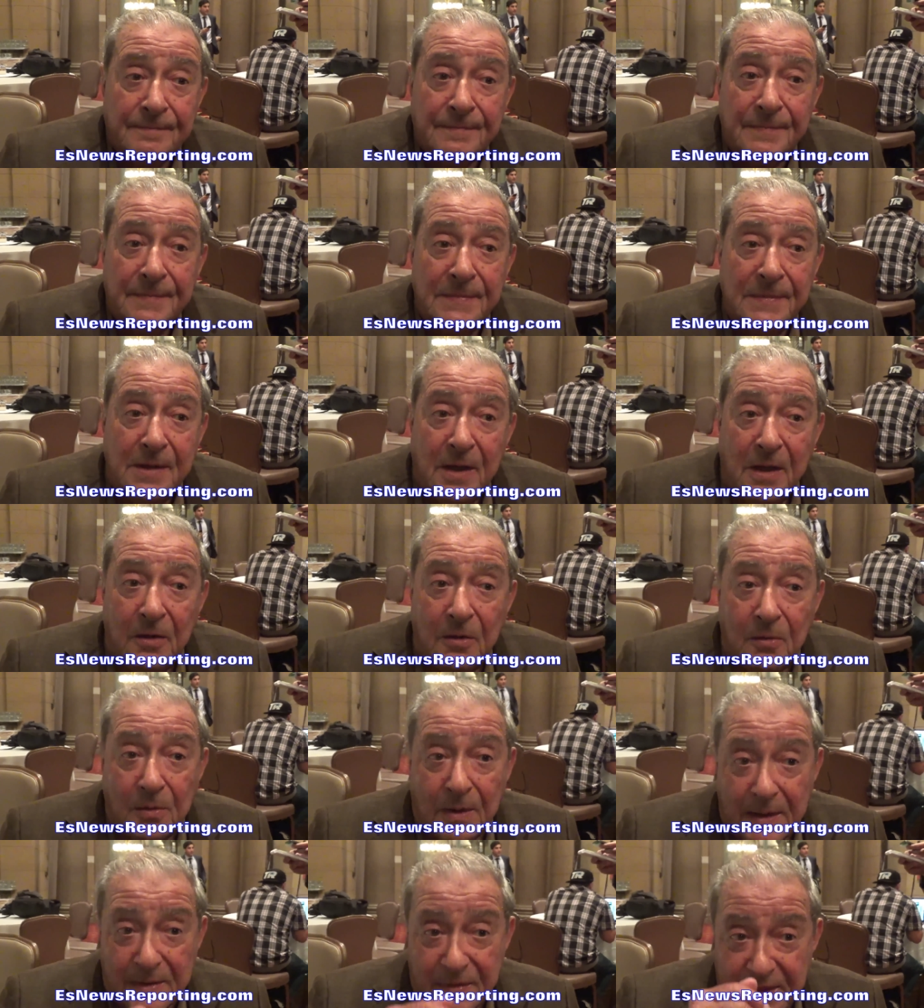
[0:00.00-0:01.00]
No,
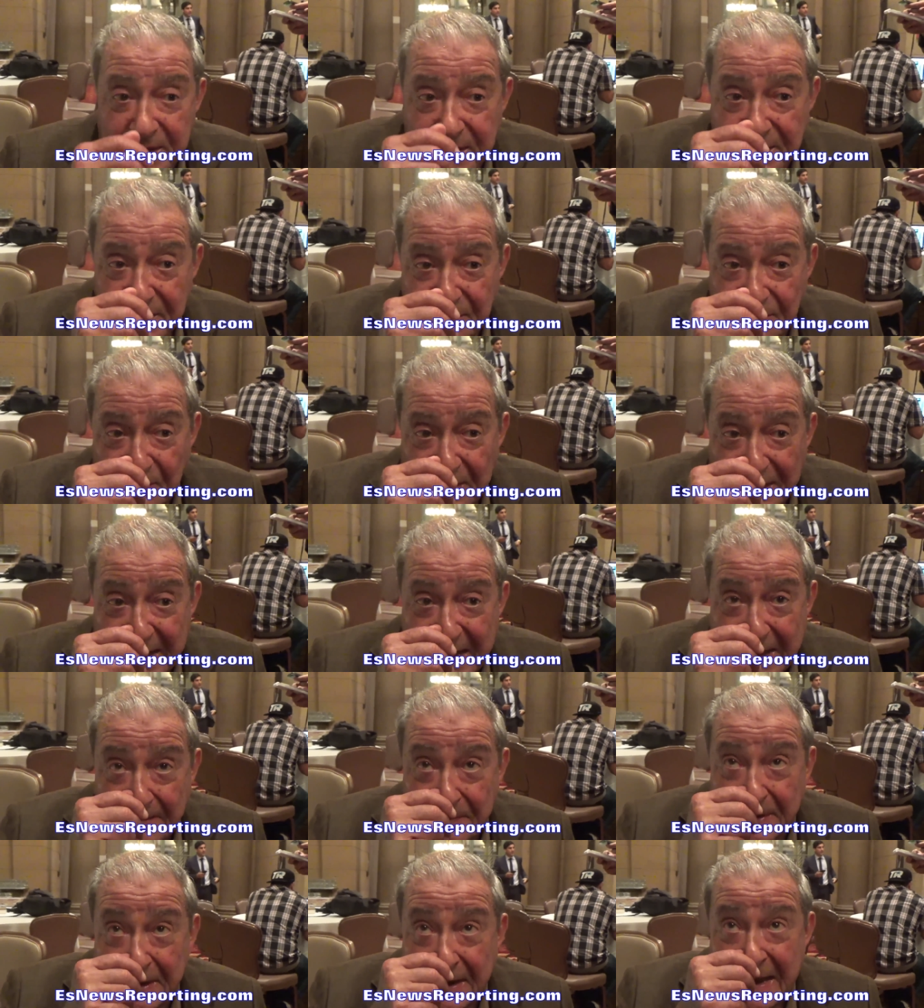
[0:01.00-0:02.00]
I think what
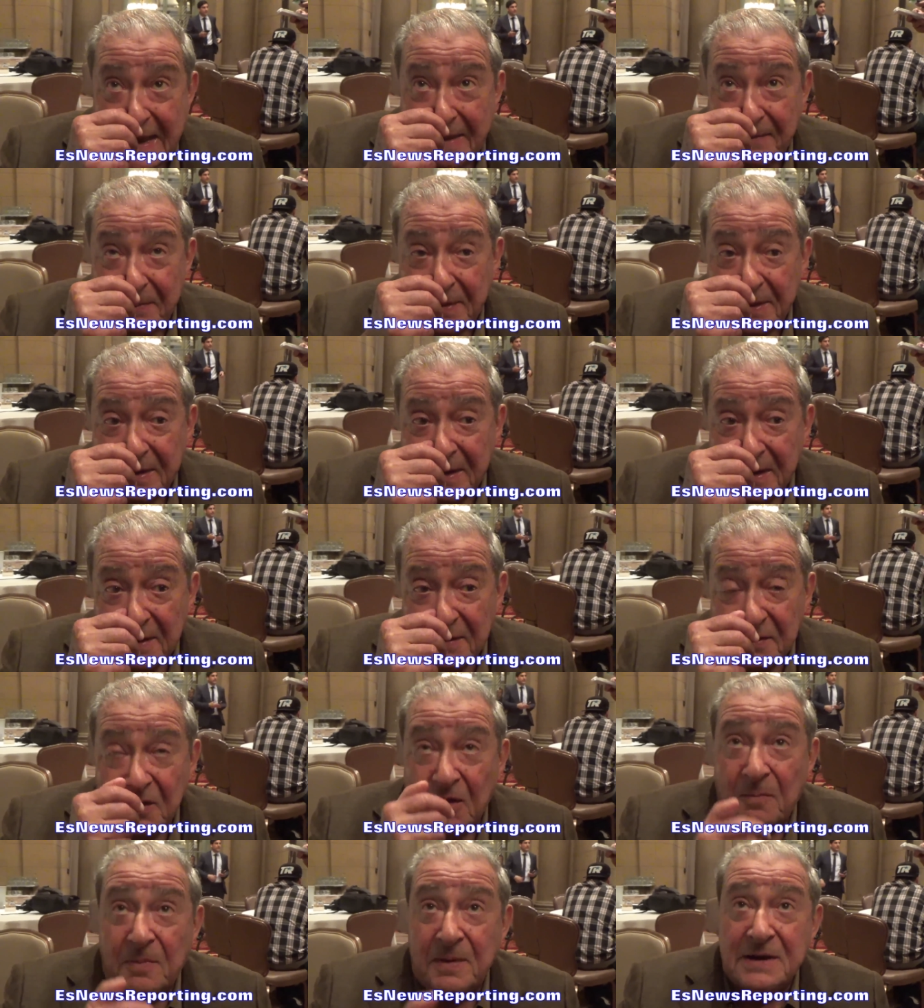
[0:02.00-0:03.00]
happened happened.
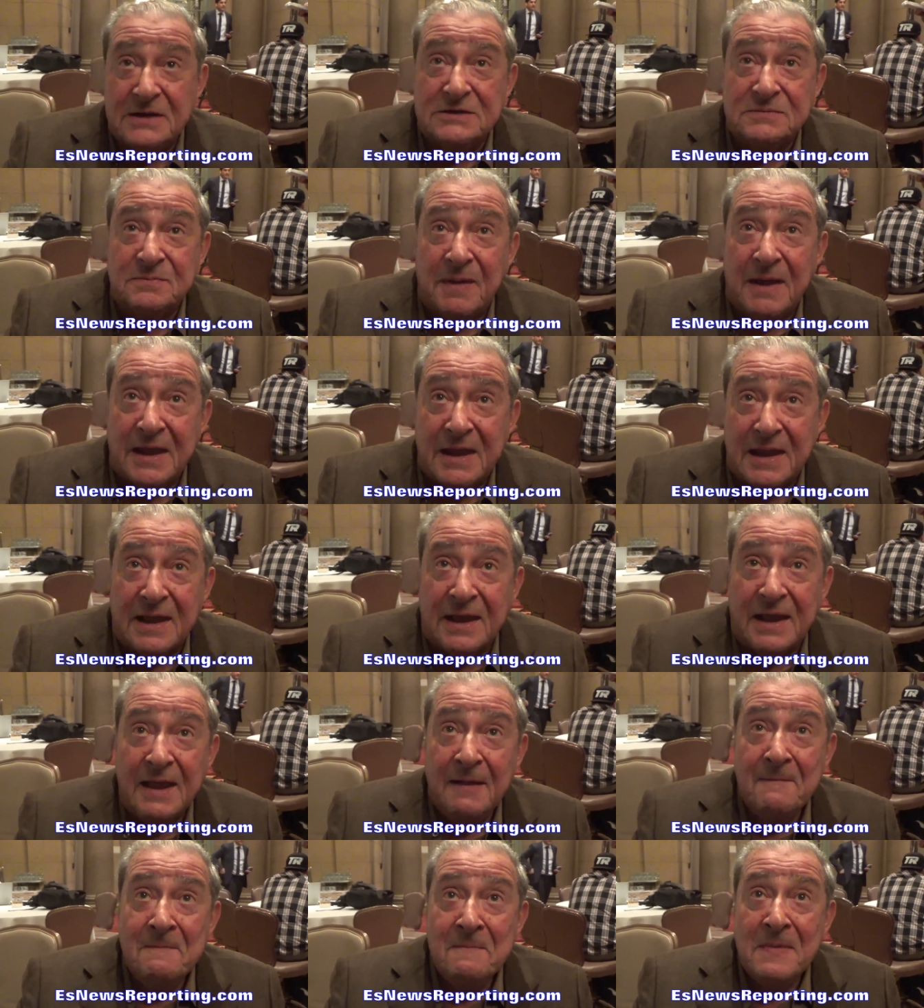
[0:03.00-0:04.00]
Nobody is making
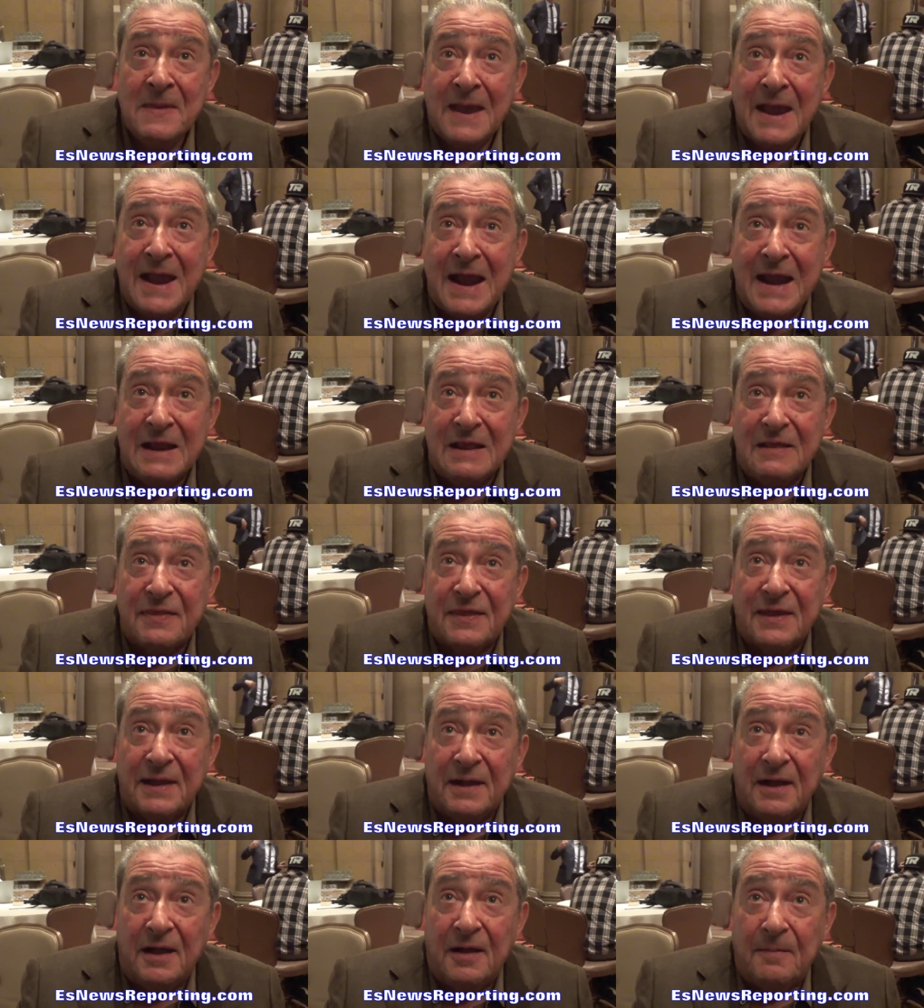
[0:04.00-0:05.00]
anything
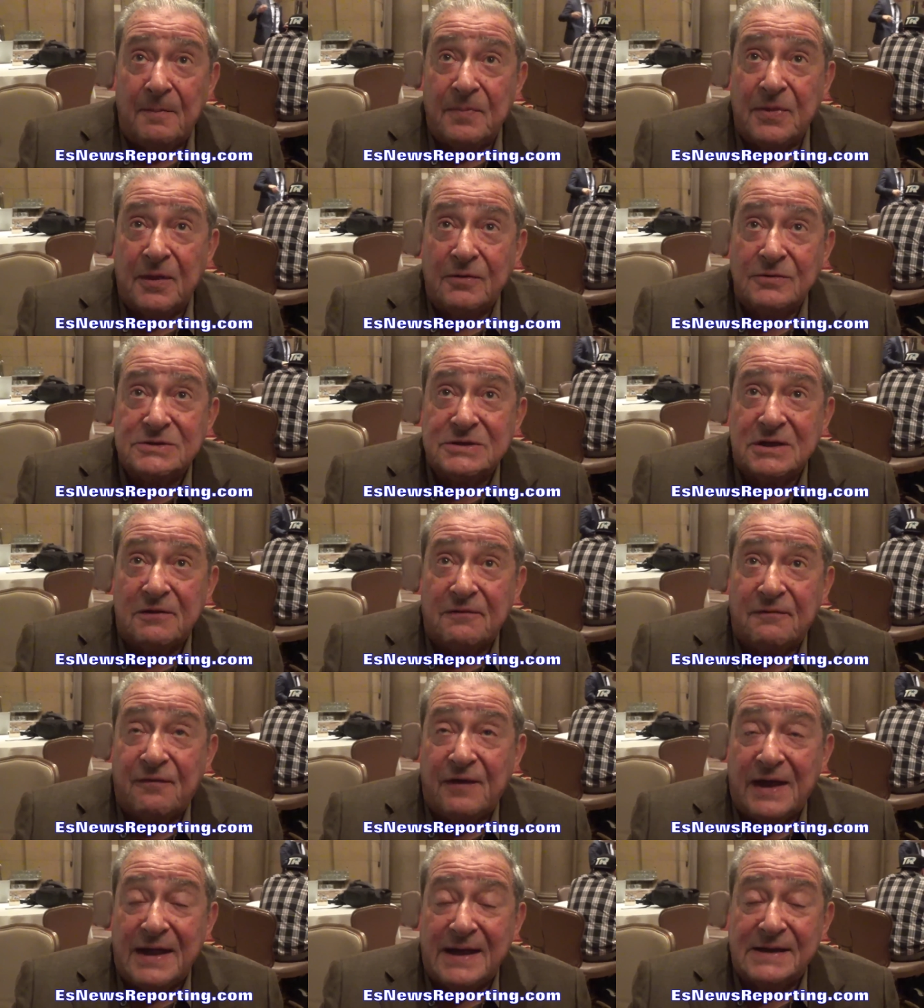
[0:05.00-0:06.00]
up. Those are the
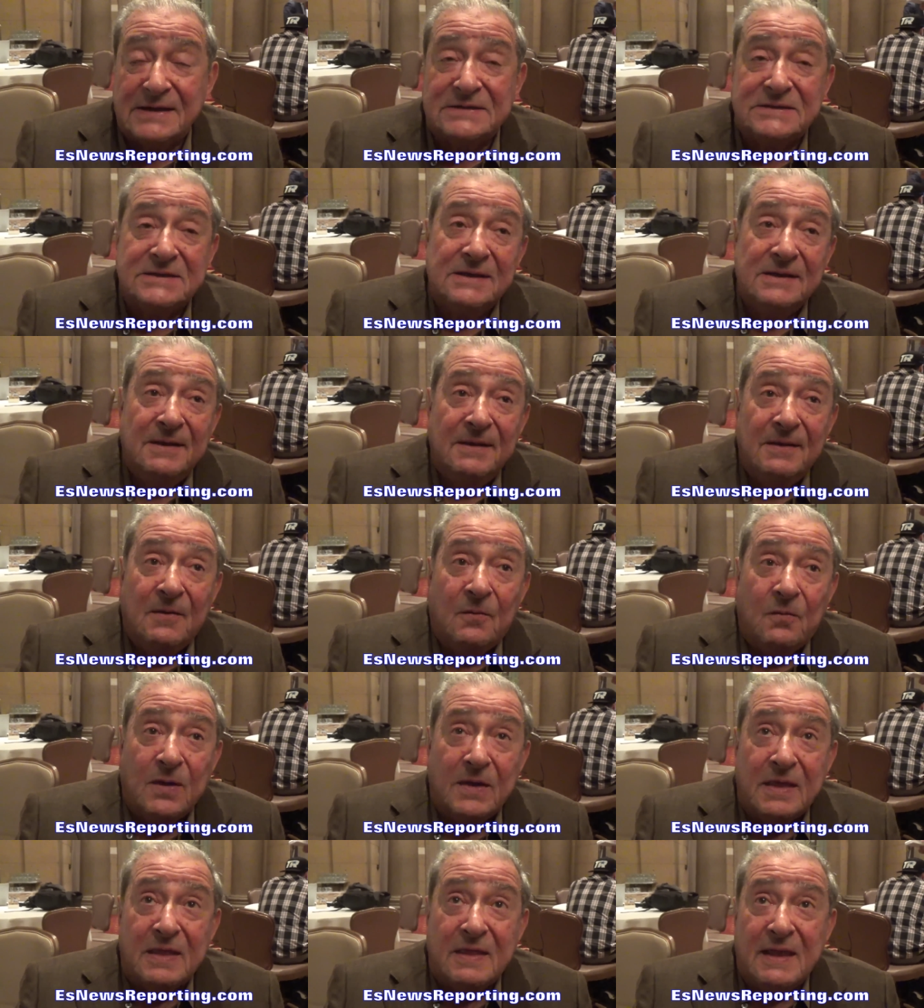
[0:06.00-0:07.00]
facts.
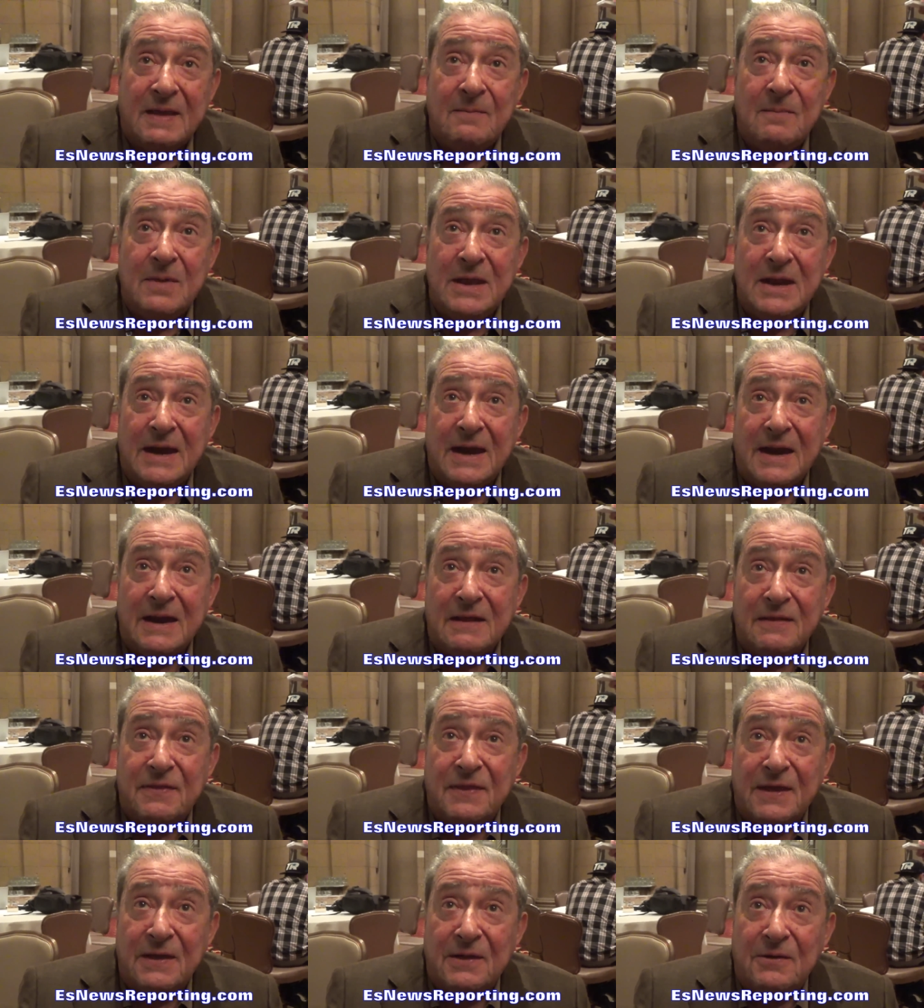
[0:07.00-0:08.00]
Whether they mean
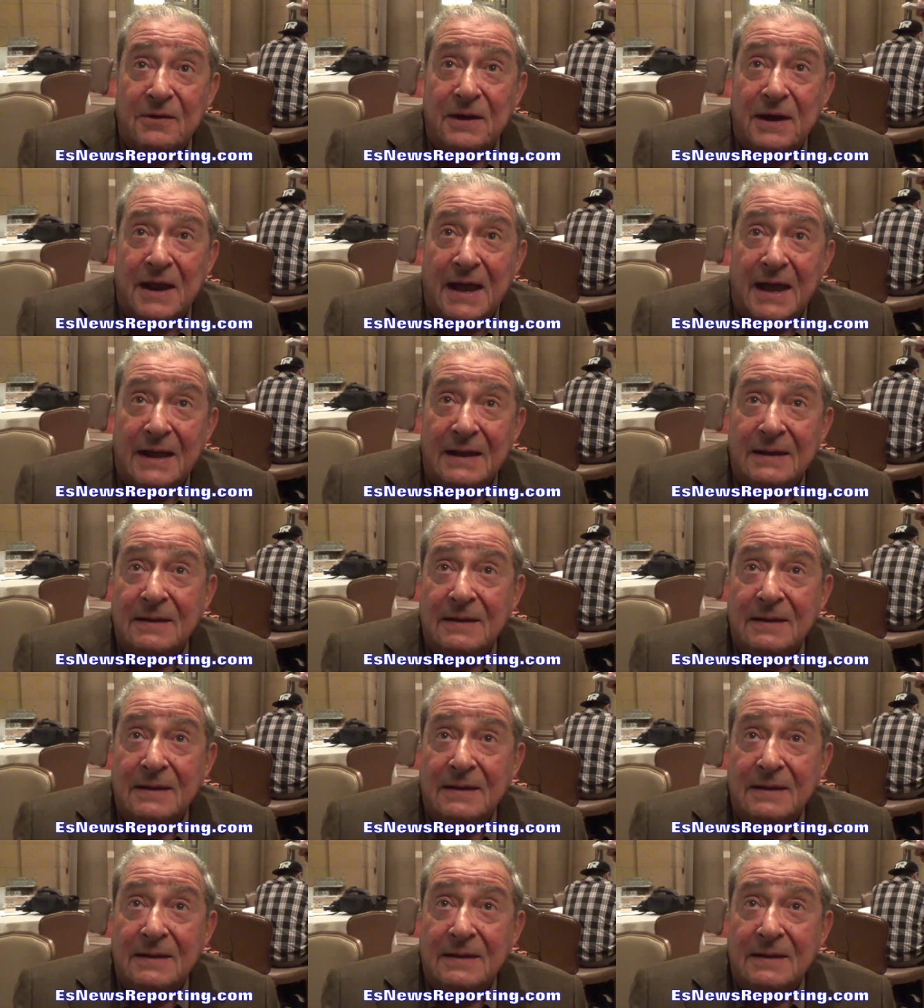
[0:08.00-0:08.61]
anything or not,